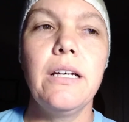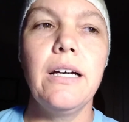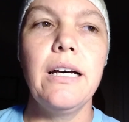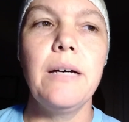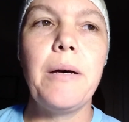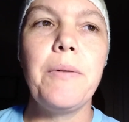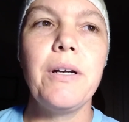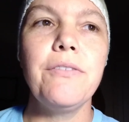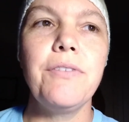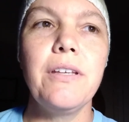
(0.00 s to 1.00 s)
I'm
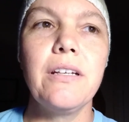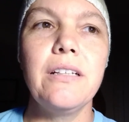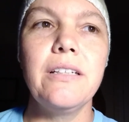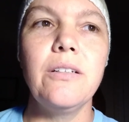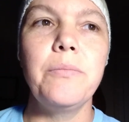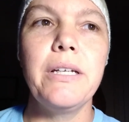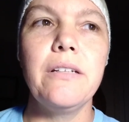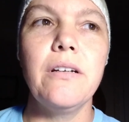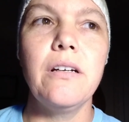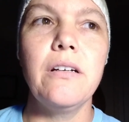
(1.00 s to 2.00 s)
already feeling a little
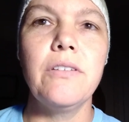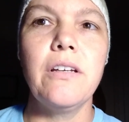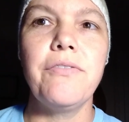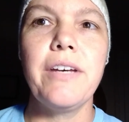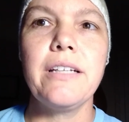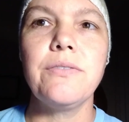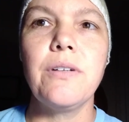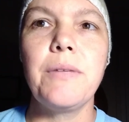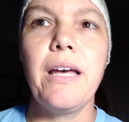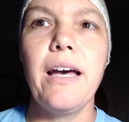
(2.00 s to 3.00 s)
bit of the effects
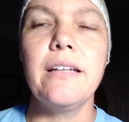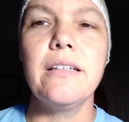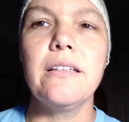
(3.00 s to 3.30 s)
from that.